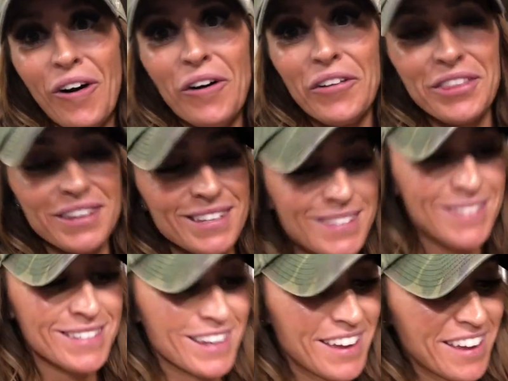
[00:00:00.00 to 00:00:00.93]
all
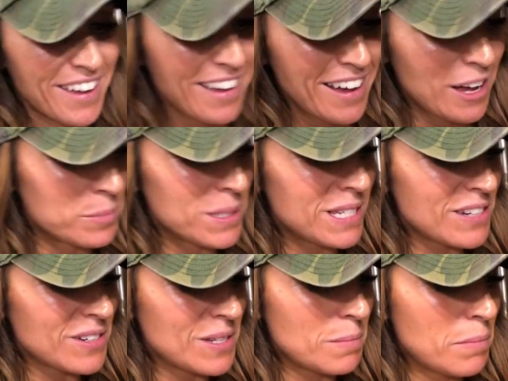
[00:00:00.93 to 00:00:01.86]
this
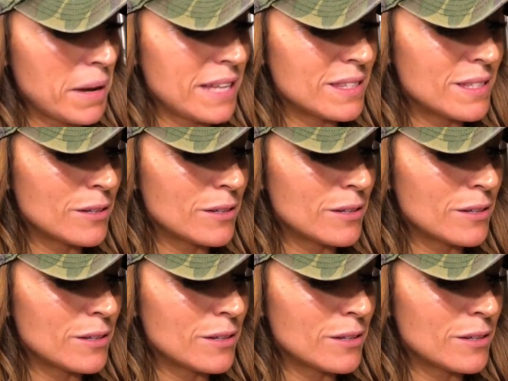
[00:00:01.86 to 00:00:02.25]
upstairs in bed.